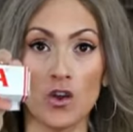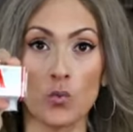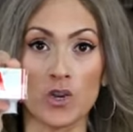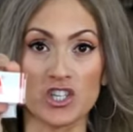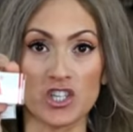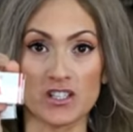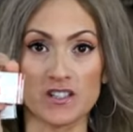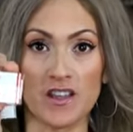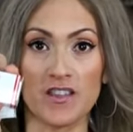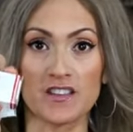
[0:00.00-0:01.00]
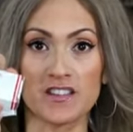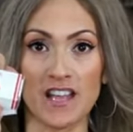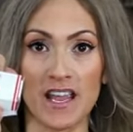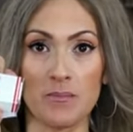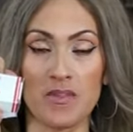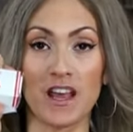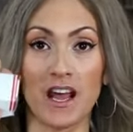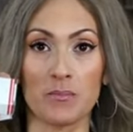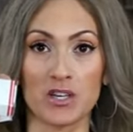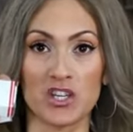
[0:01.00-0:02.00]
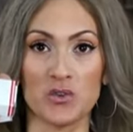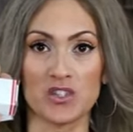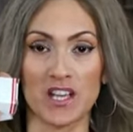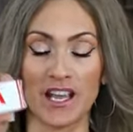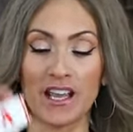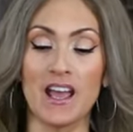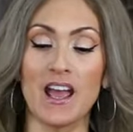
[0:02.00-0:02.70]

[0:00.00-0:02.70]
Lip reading: which is the same that I've been using.